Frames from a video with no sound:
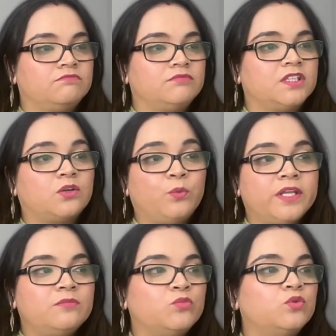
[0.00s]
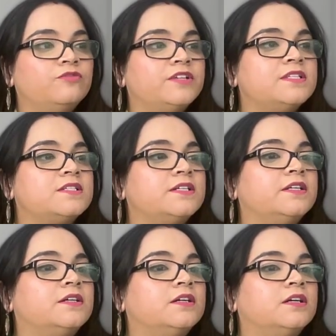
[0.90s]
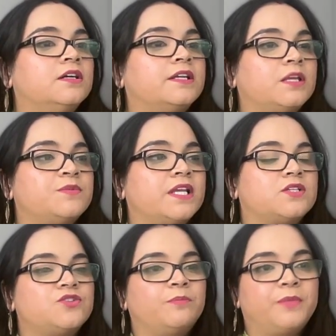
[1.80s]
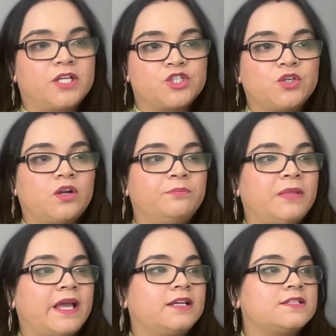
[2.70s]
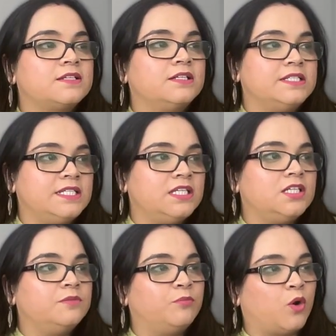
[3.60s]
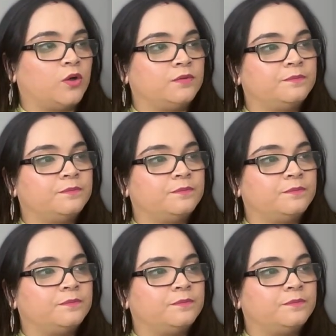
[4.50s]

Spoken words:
The queen move instead keeps extra pressure on black's d pawn.